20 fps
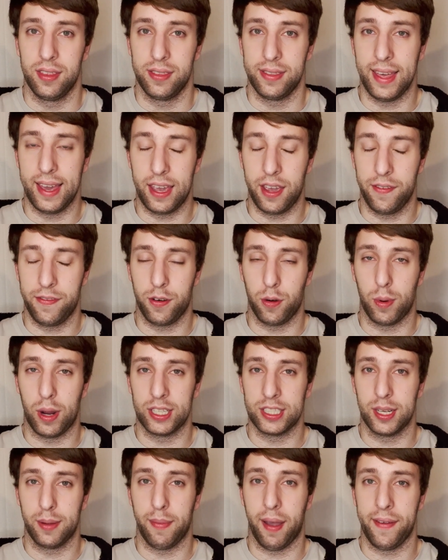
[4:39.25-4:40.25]
Thank you for
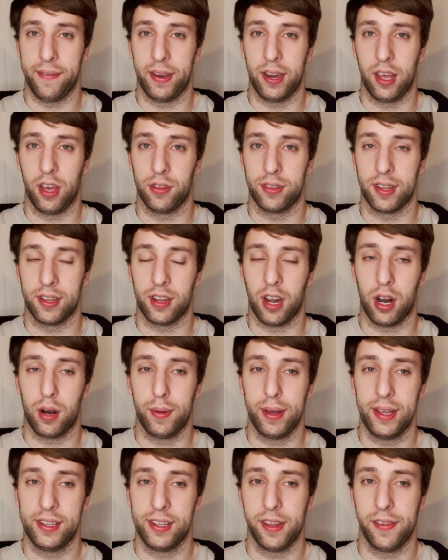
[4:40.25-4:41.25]
watching my videos as
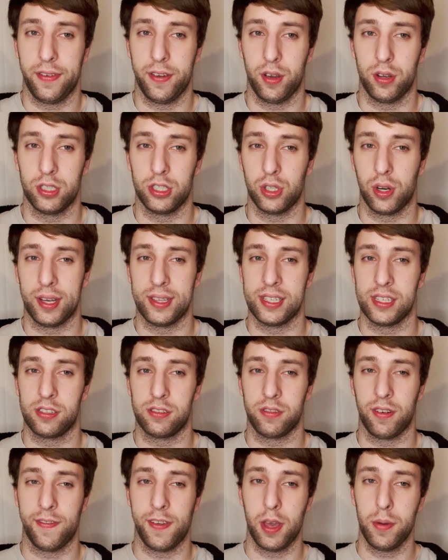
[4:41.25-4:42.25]
always. If you enjoyed this
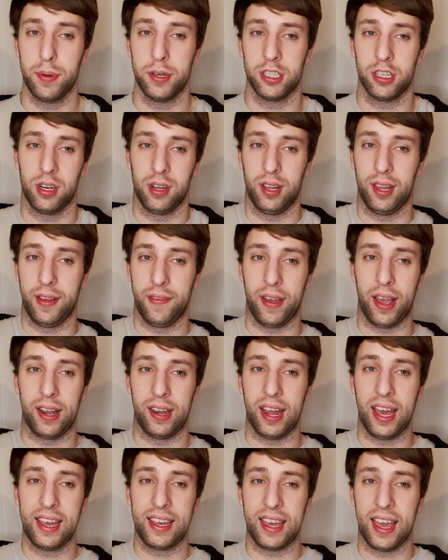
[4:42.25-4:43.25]
review, be sure to leave a
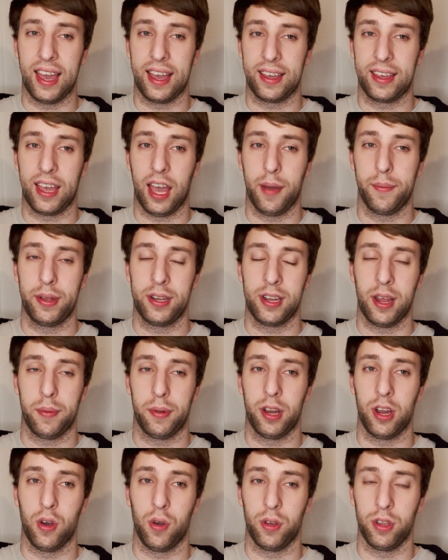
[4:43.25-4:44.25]
like and comment down
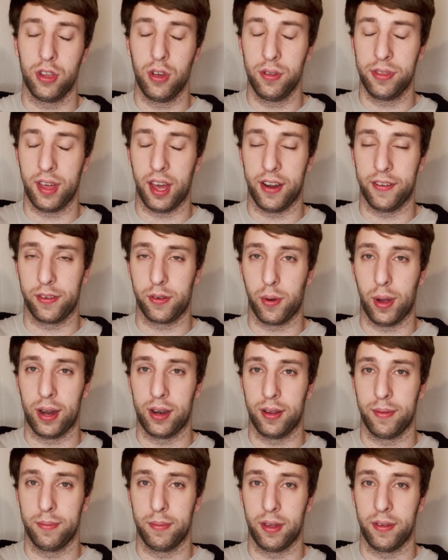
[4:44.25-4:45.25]
below what you thought of
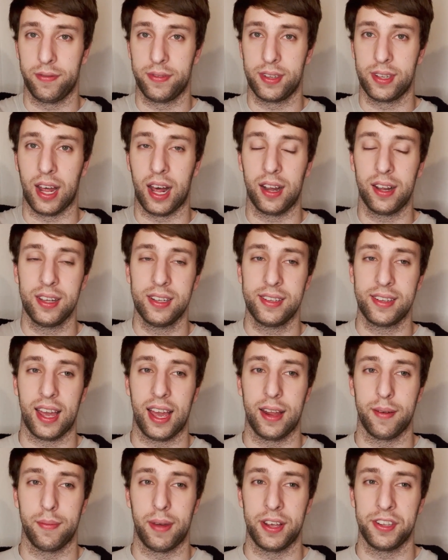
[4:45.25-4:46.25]
Quantum of Solace
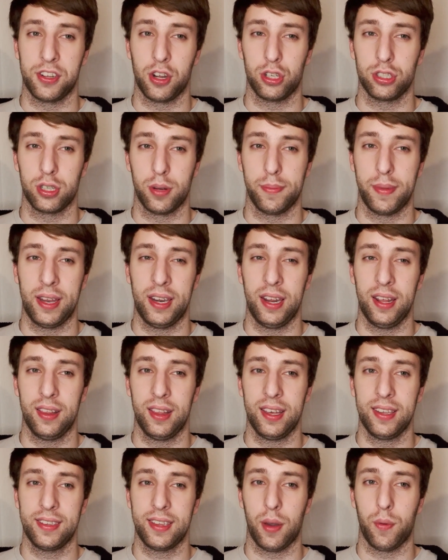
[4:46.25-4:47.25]
and my social media
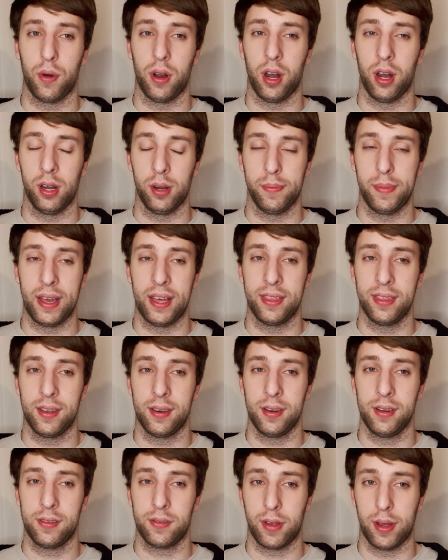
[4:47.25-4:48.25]
links. They will all be in the
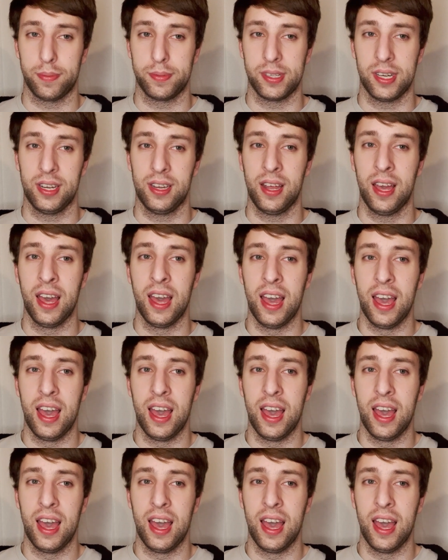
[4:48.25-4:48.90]
description.